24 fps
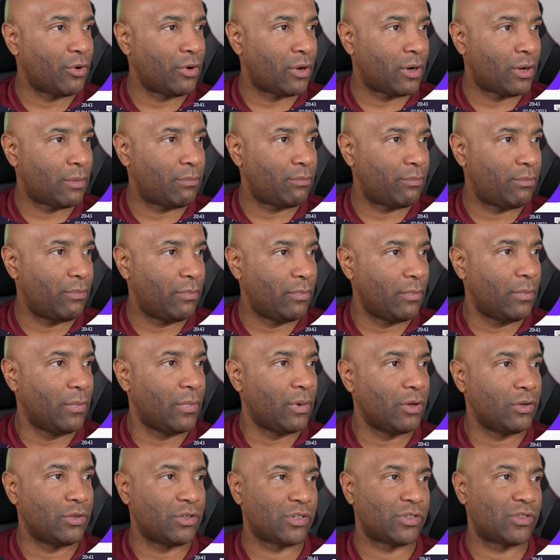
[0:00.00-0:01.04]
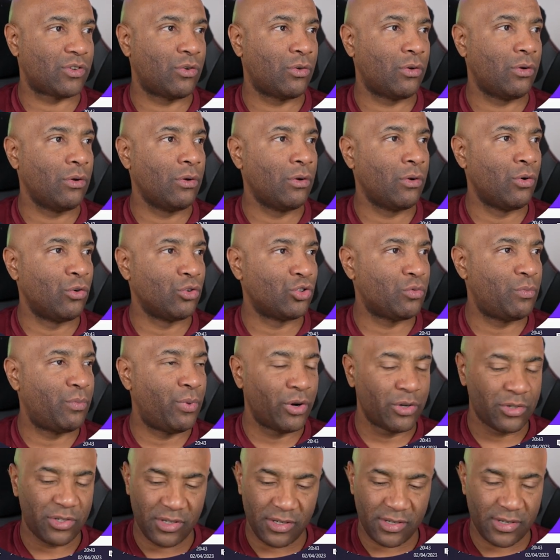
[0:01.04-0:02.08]
gonna just go to
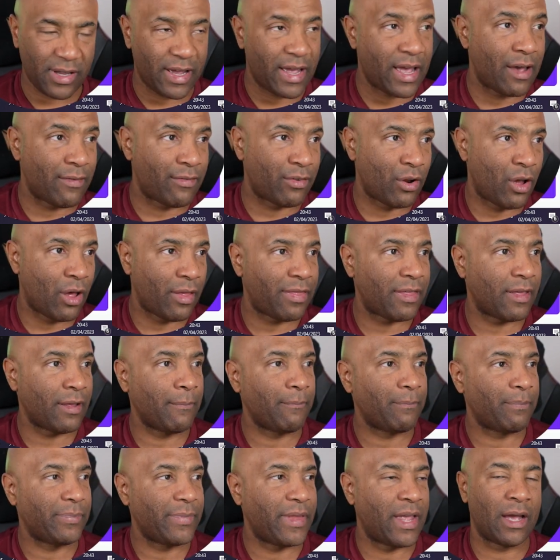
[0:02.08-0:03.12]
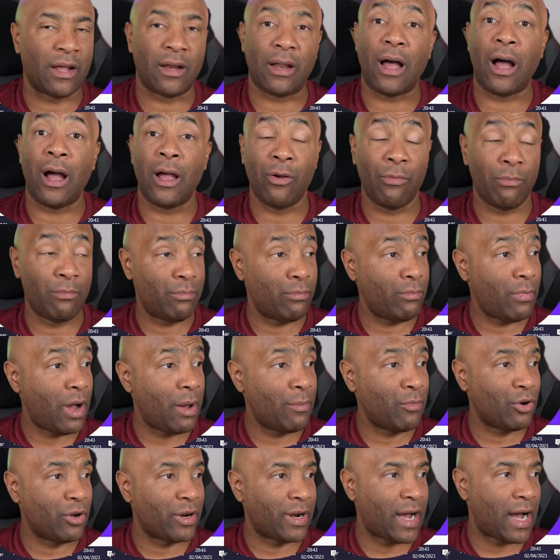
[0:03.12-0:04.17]
posts, I have nothing, then
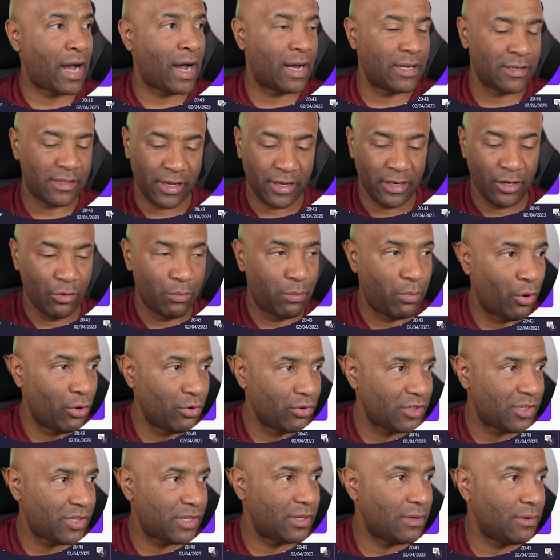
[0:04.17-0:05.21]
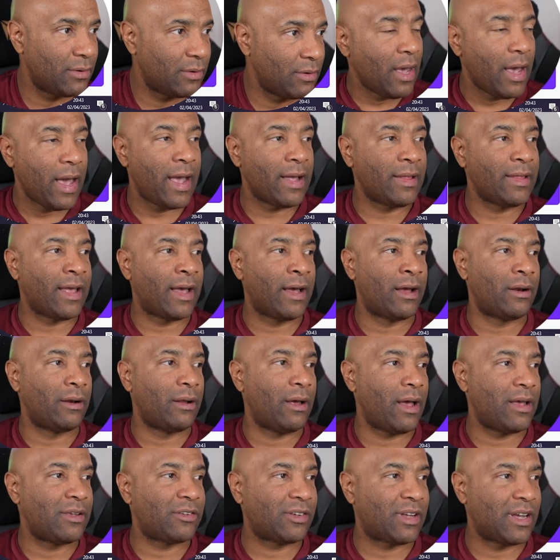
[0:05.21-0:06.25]
I'm gonna add a new post, and
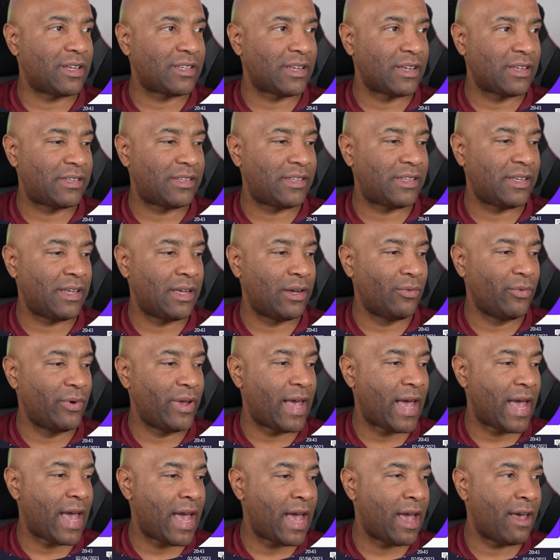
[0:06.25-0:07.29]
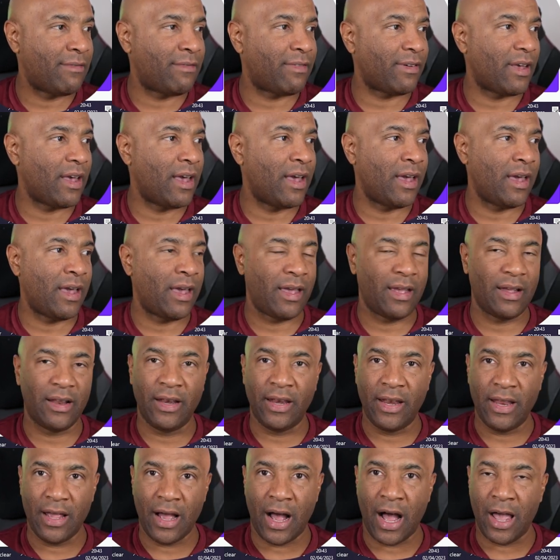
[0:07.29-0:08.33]
then as you guys can see we have a
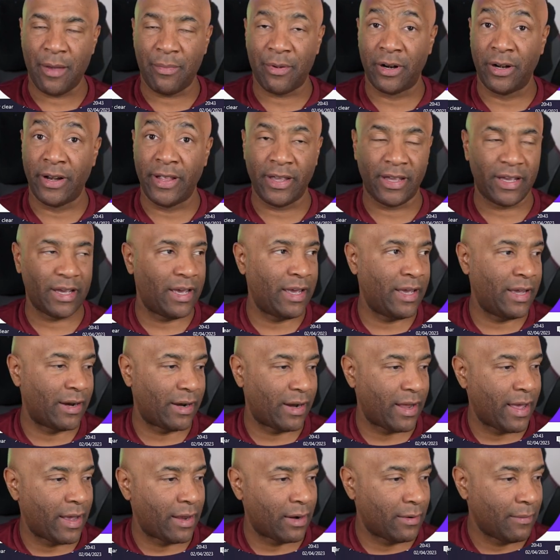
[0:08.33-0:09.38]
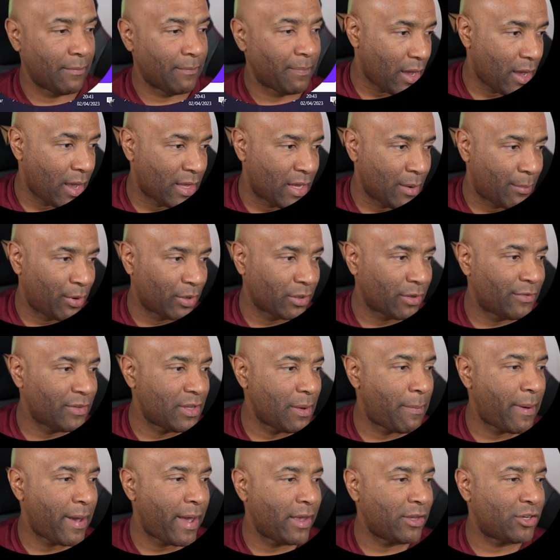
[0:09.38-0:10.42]
hyperlink here, and at the bottom of
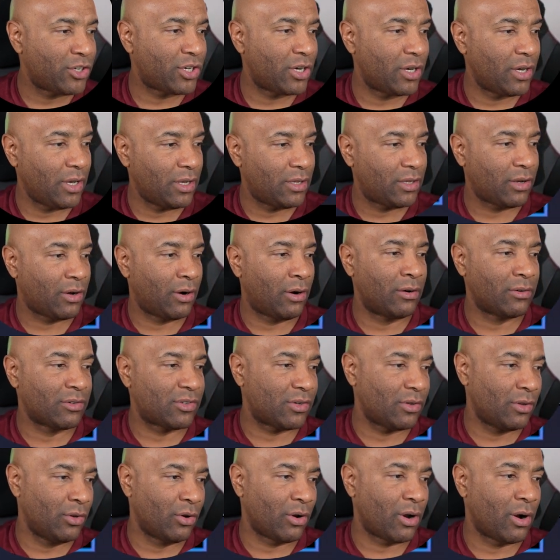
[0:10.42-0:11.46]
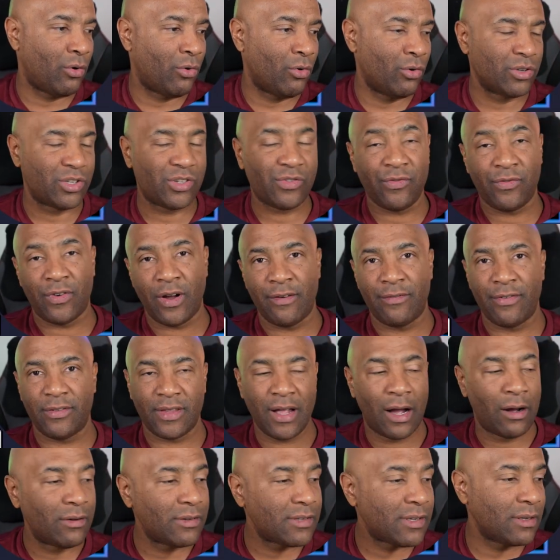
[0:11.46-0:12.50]
the page it calls localhost
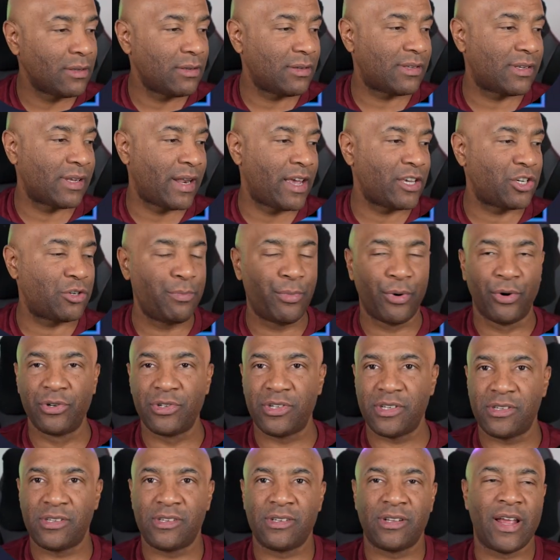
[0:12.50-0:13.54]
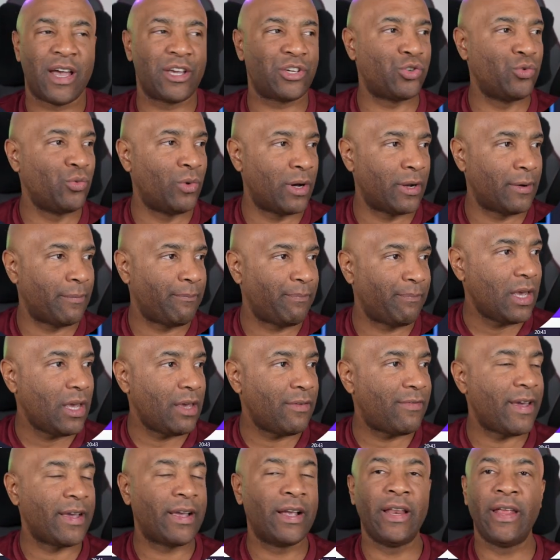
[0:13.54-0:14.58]
5000/posts/1.
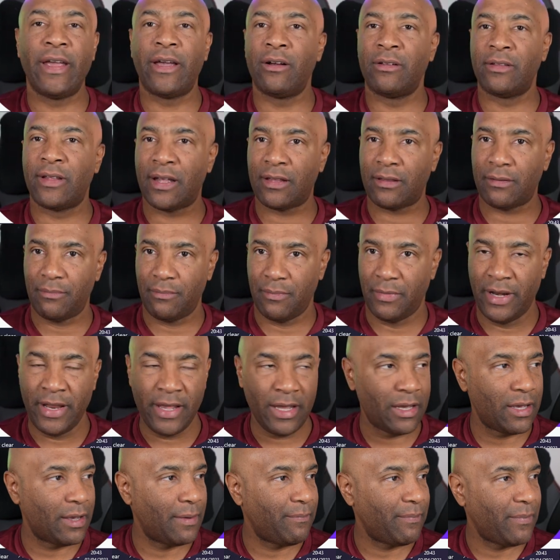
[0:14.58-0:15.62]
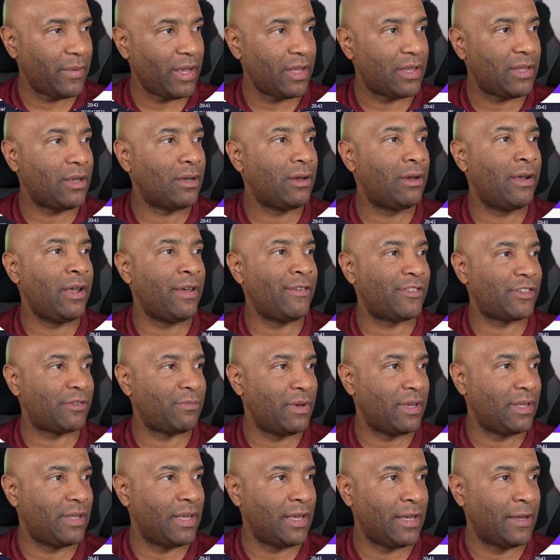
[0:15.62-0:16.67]
If I click on that link, it gives
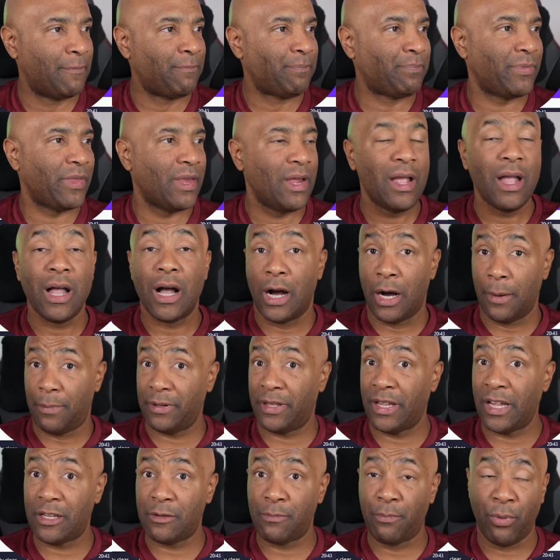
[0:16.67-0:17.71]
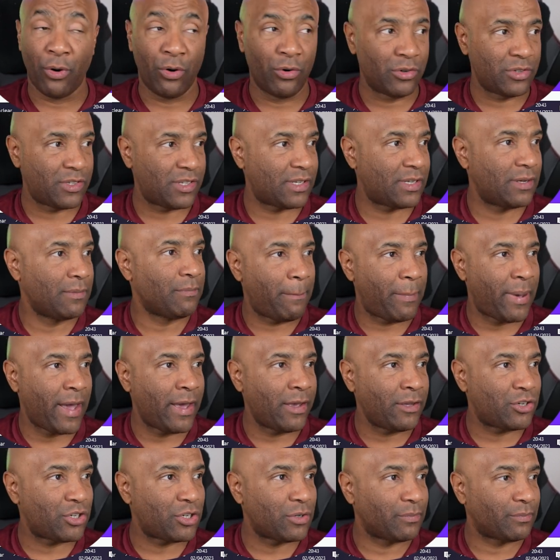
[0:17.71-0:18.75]
me the update post
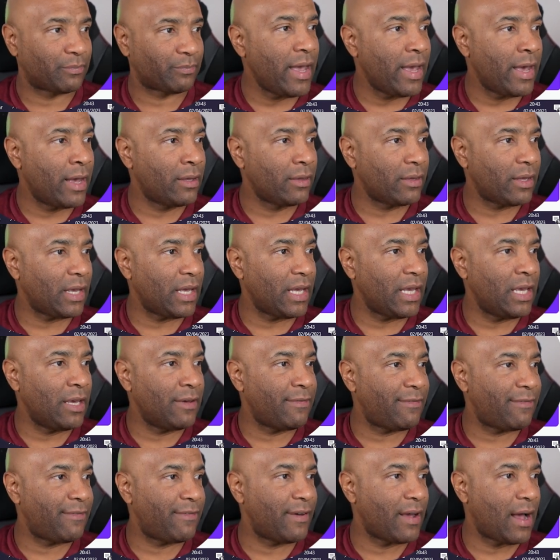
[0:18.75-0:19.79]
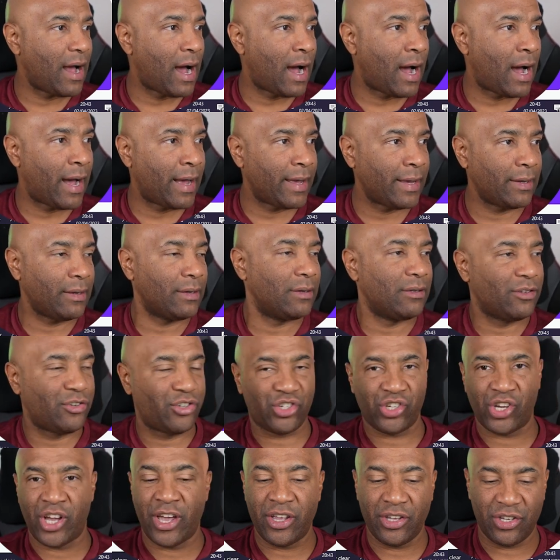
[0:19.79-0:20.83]
page, and if I
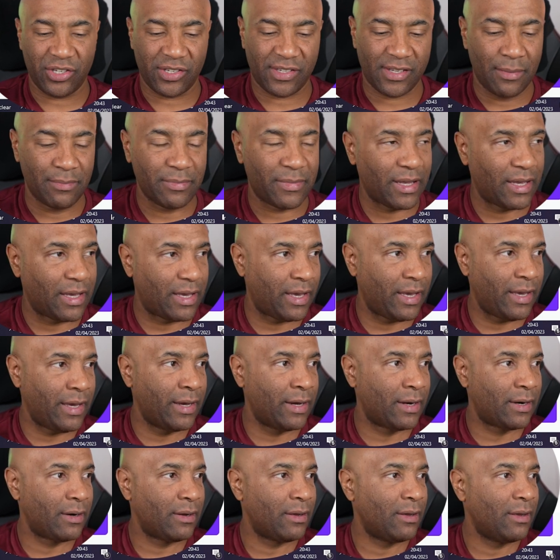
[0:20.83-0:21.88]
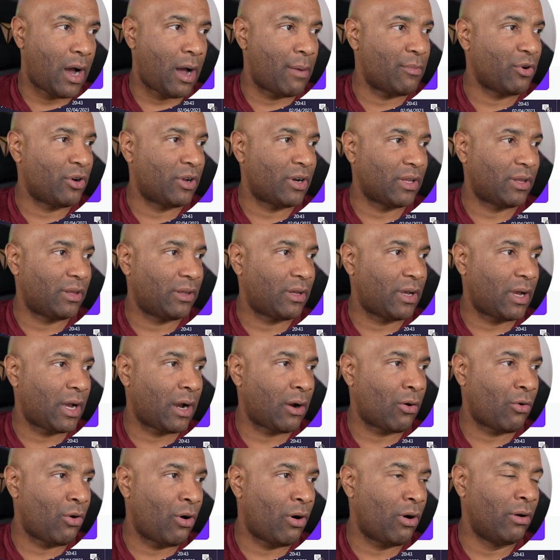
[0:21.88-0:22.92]
change something here, I'm gonna
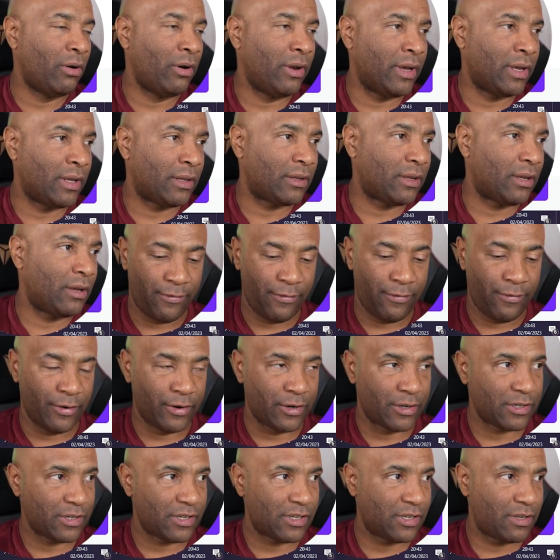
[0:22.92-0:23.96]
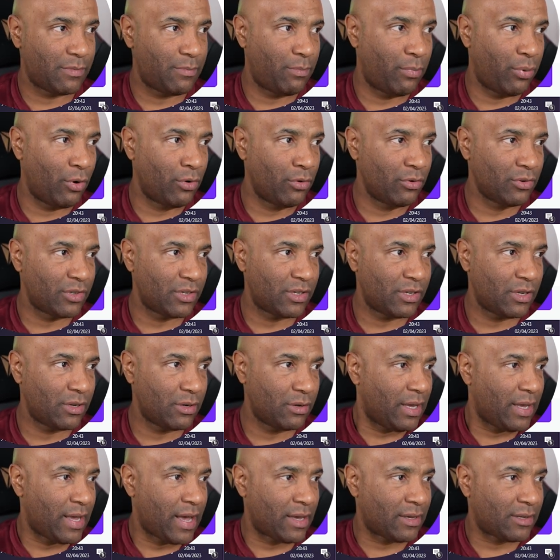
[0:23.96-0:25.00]
call it first post.
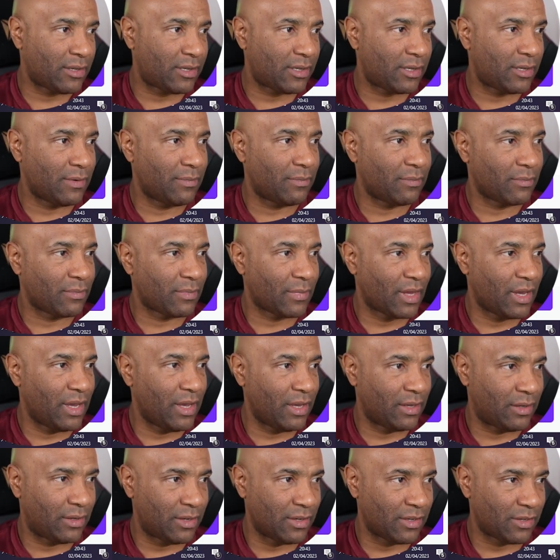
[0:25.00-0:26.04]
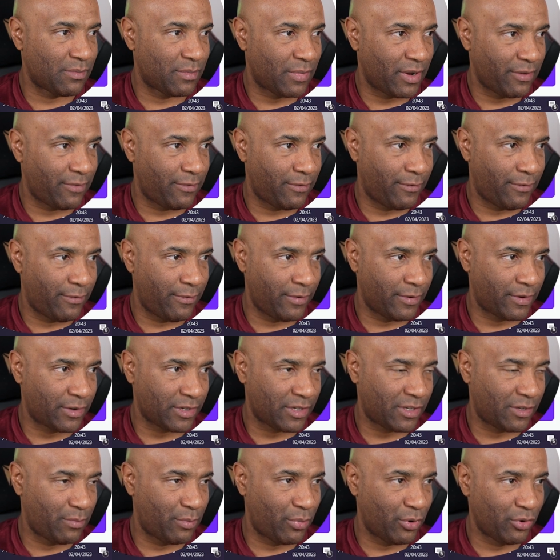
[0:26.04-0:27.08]
Yes, it is my
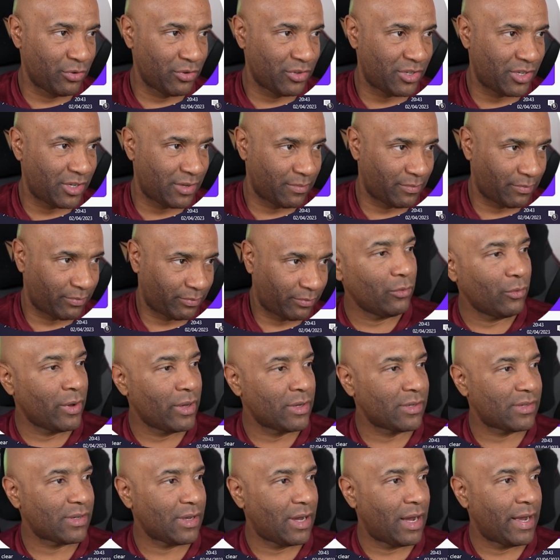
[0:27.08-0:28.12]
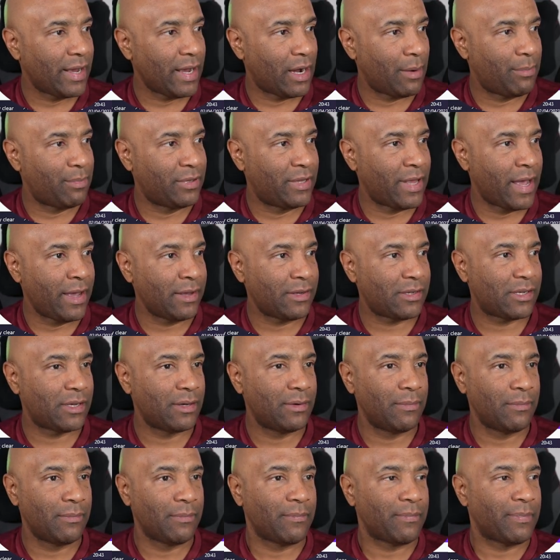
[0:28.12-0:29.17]
first post. Once I update,
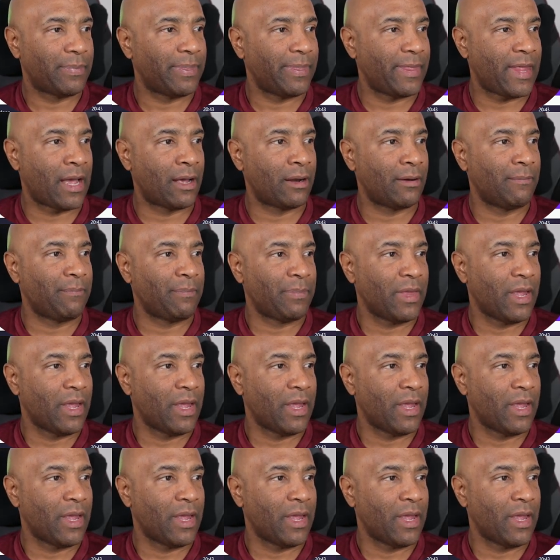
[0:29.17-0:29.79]
then